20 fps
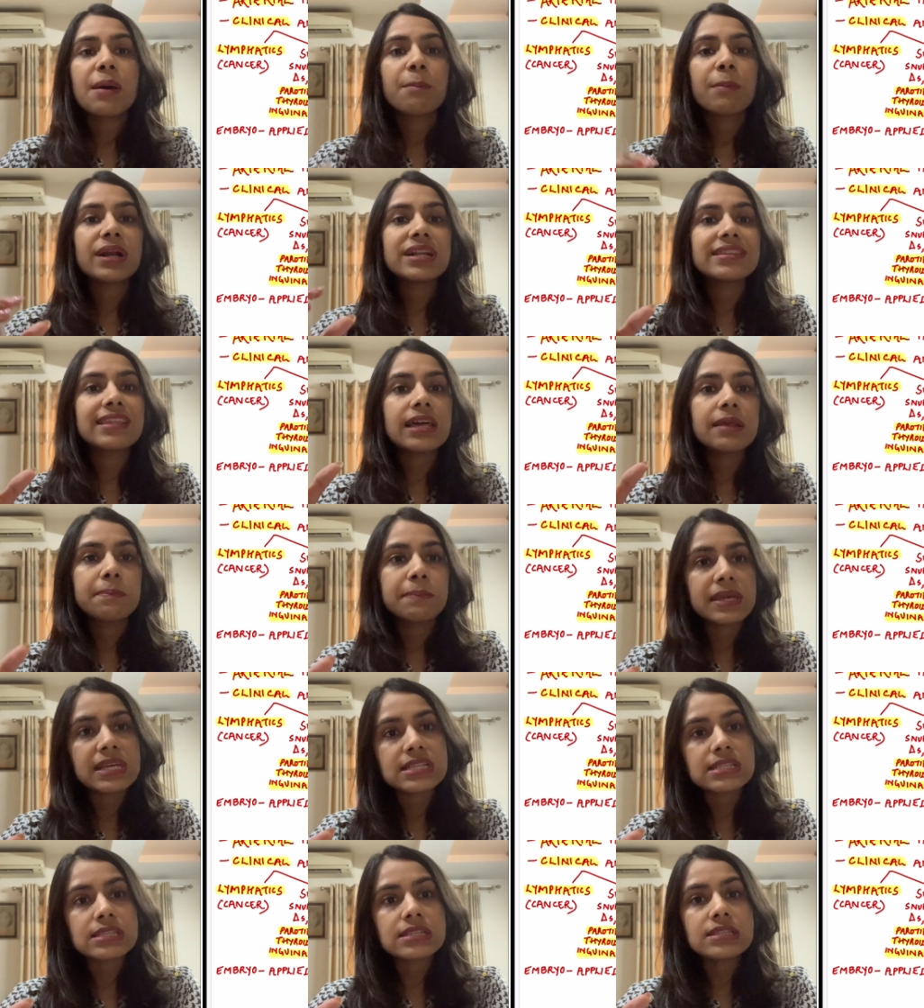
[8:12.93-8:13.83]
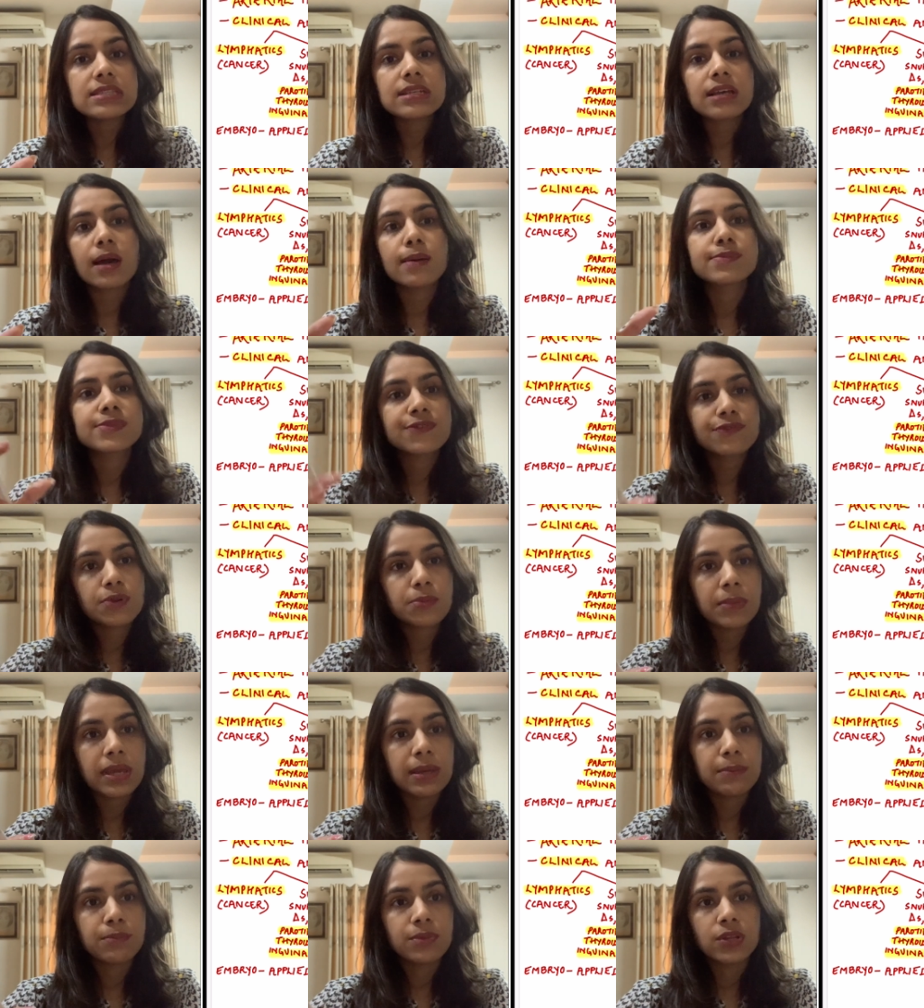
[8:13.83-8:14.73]
but their basis comes from
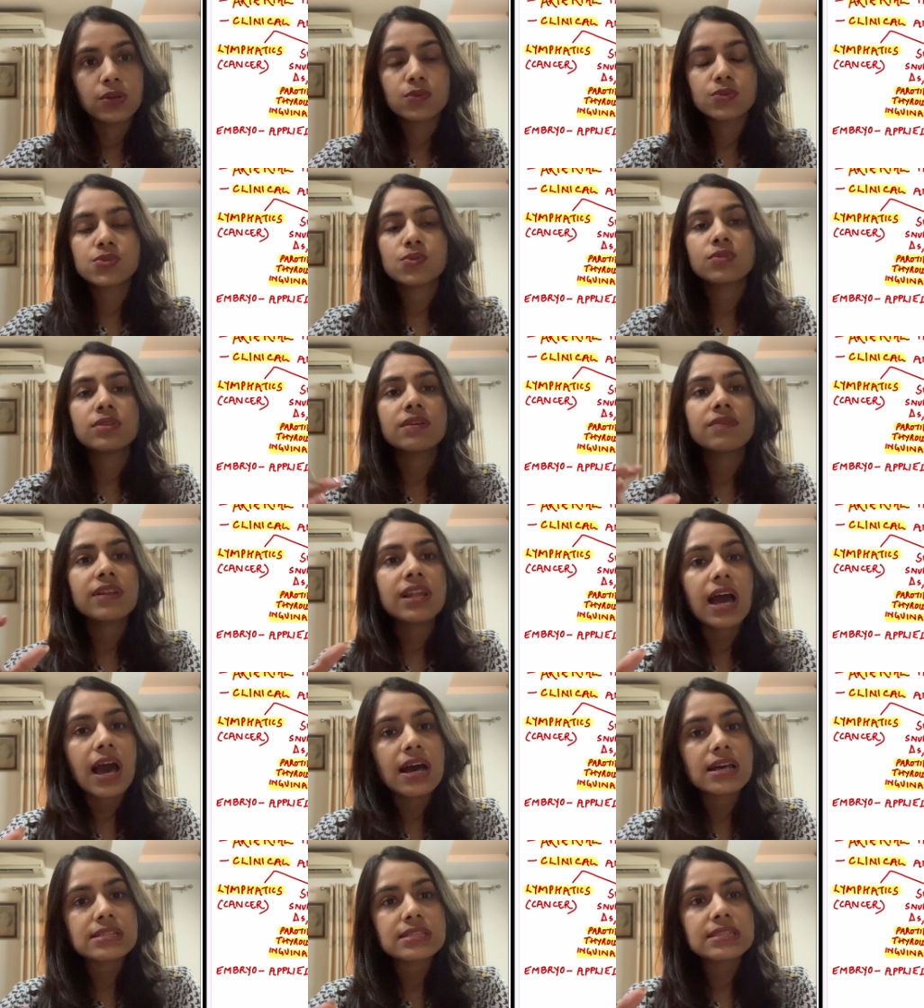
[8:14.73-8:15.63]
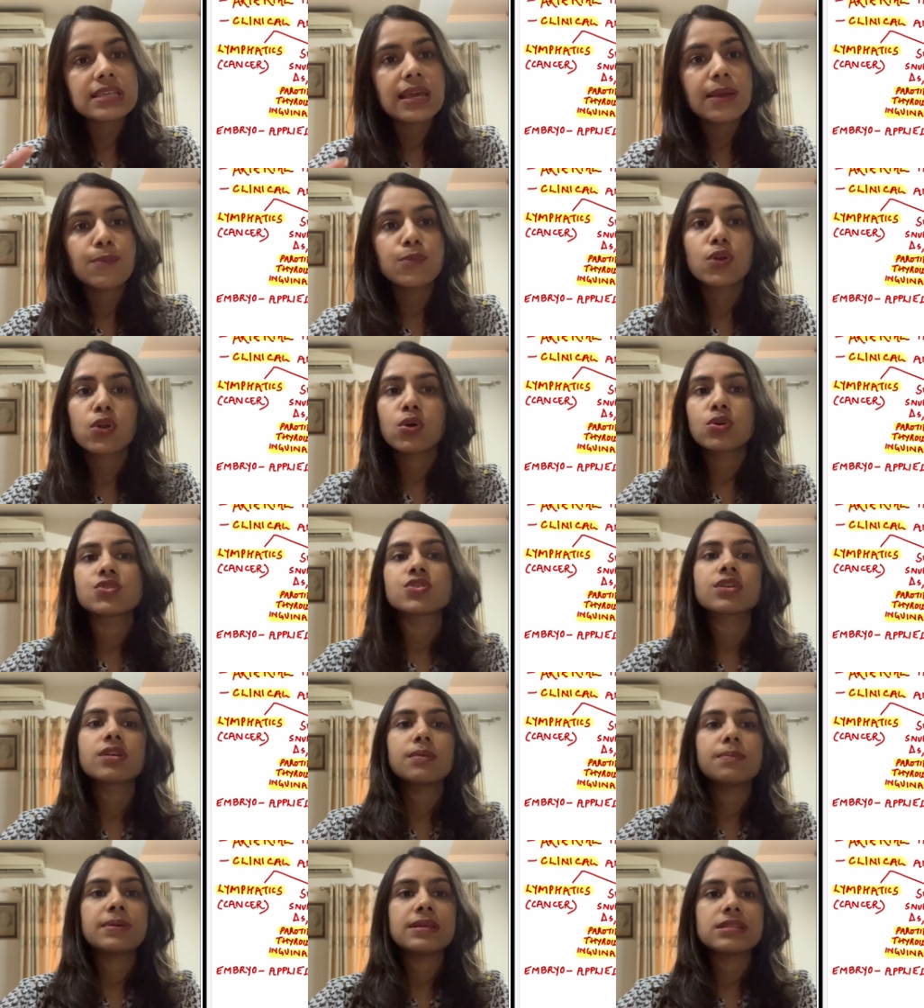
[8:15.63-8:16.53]
embryo. So they will ask the
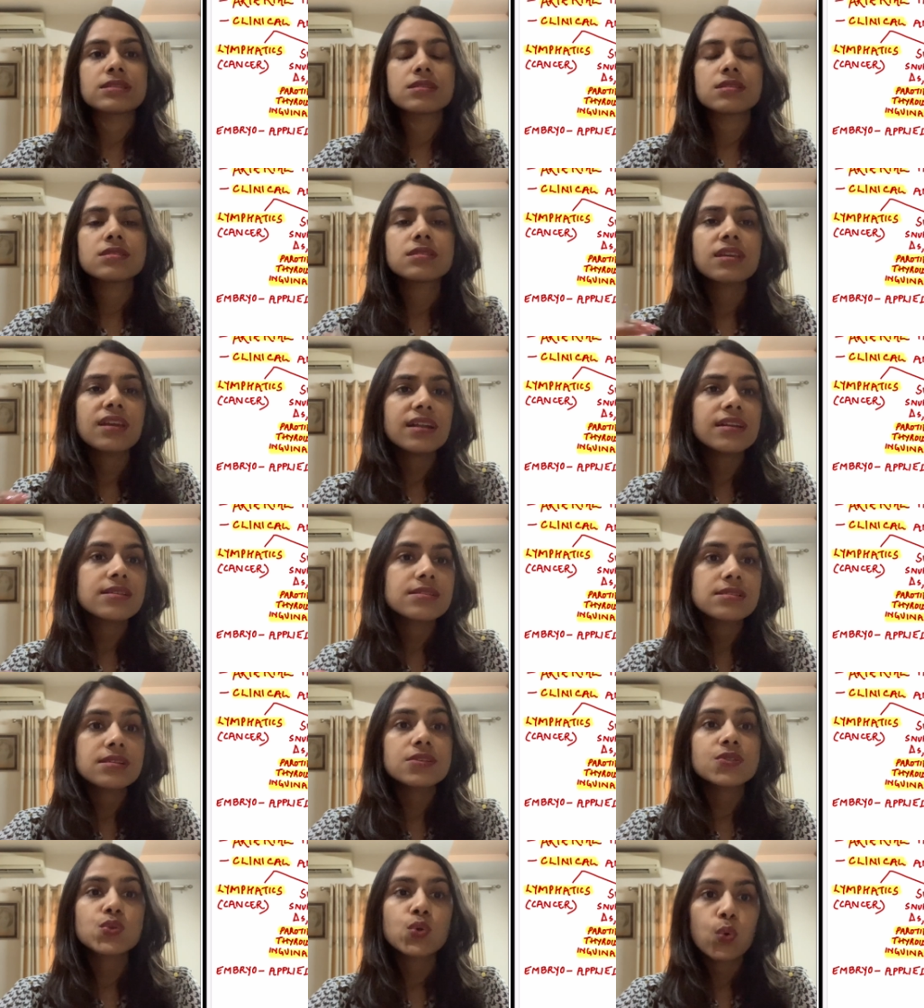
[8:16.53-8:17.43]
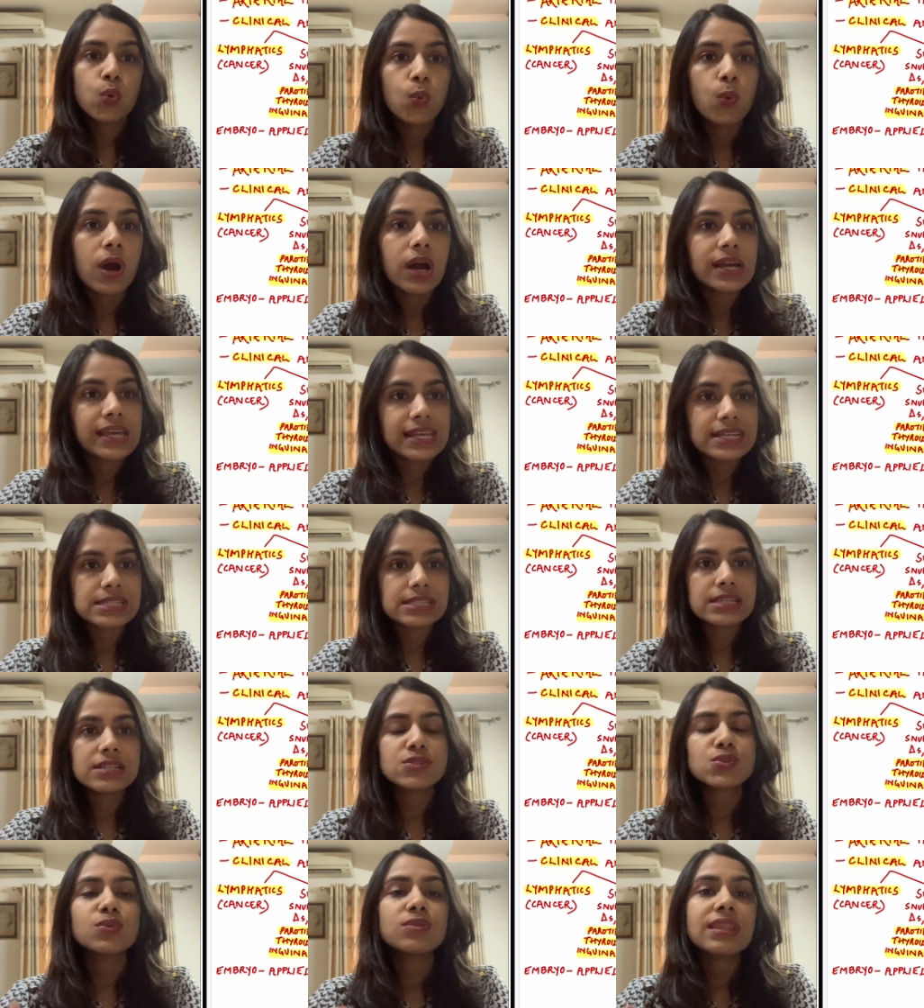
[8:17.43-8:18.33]
embryological basis, ki disease hua
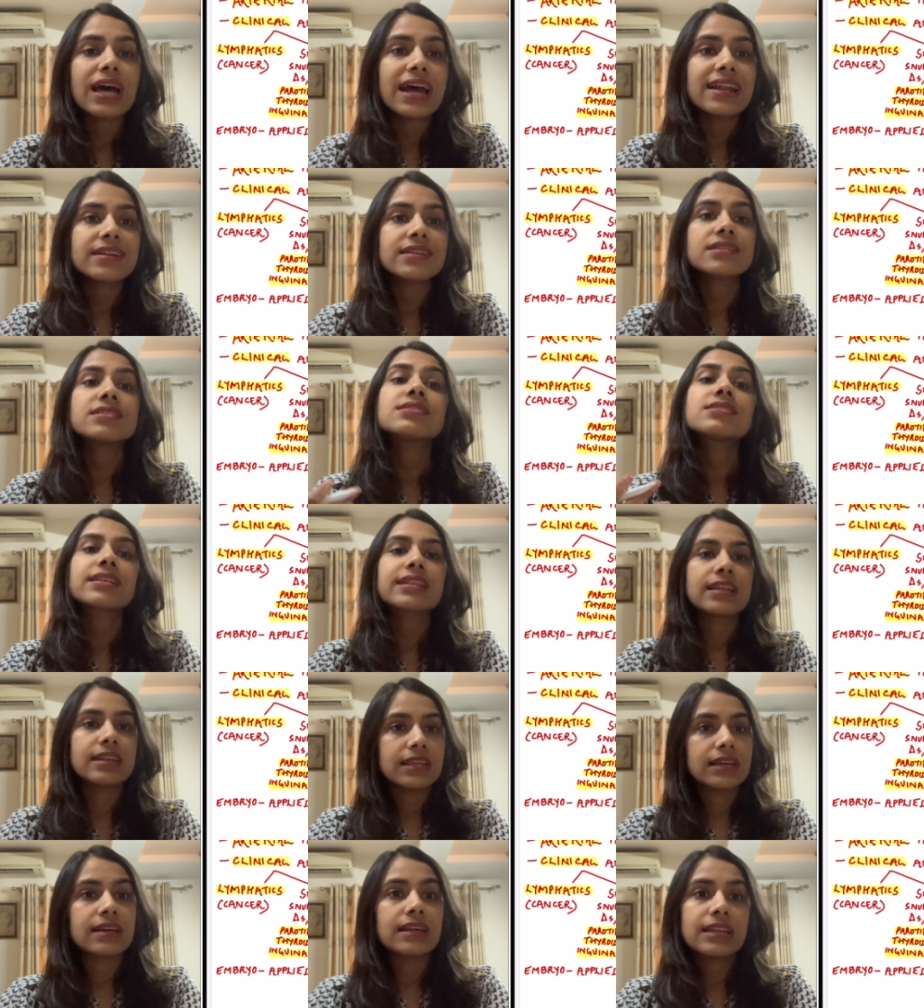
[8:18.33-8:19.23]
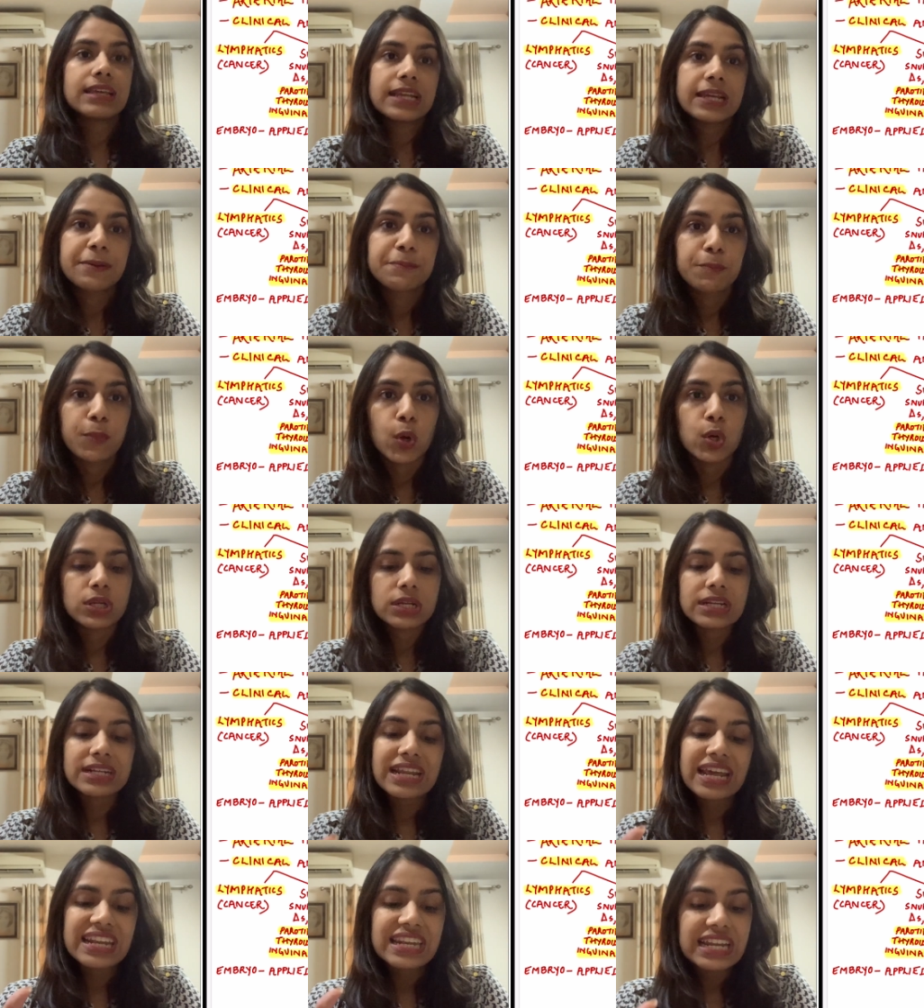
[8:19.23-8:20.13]
kaise? So that is clinically
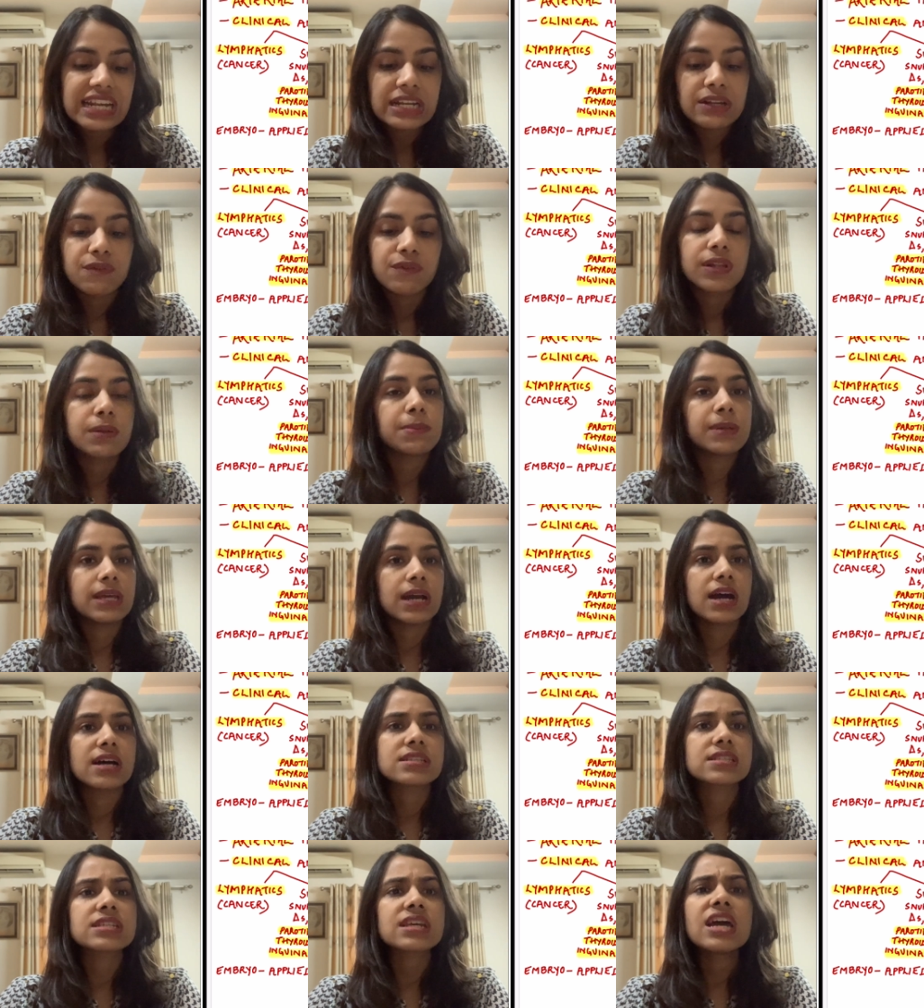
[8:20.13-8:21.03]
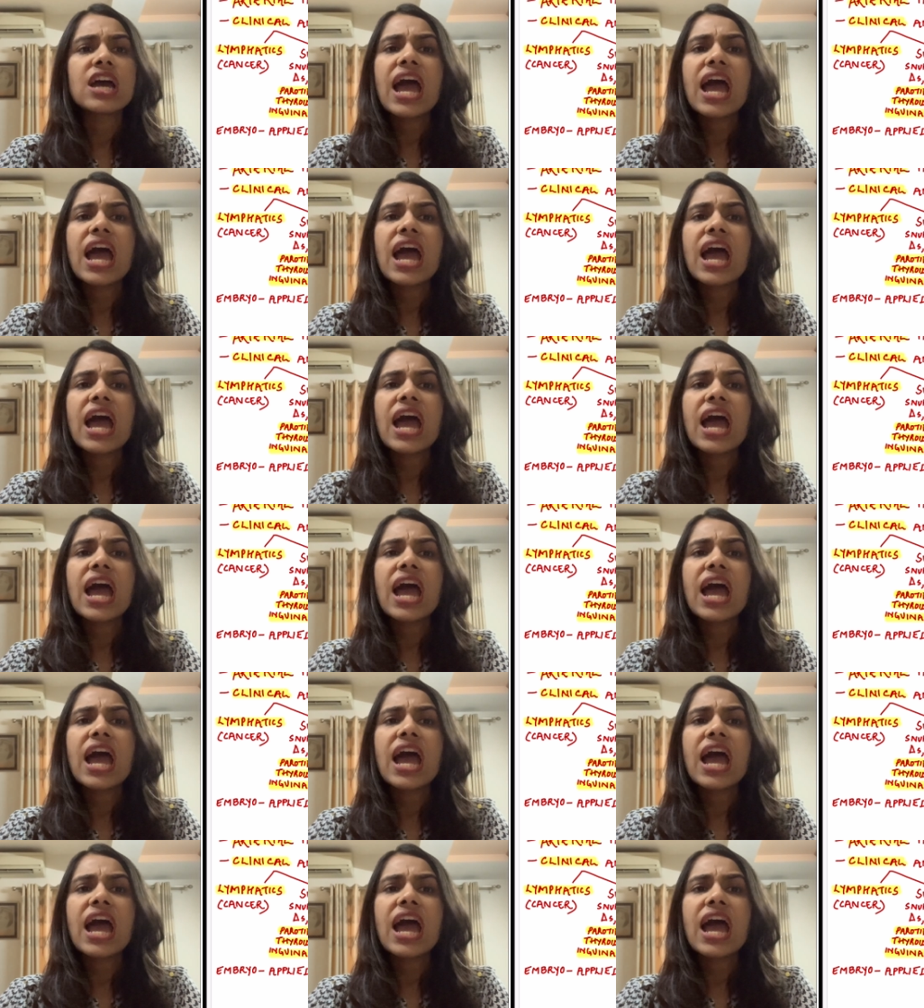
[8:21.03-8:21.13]
important and it will be asked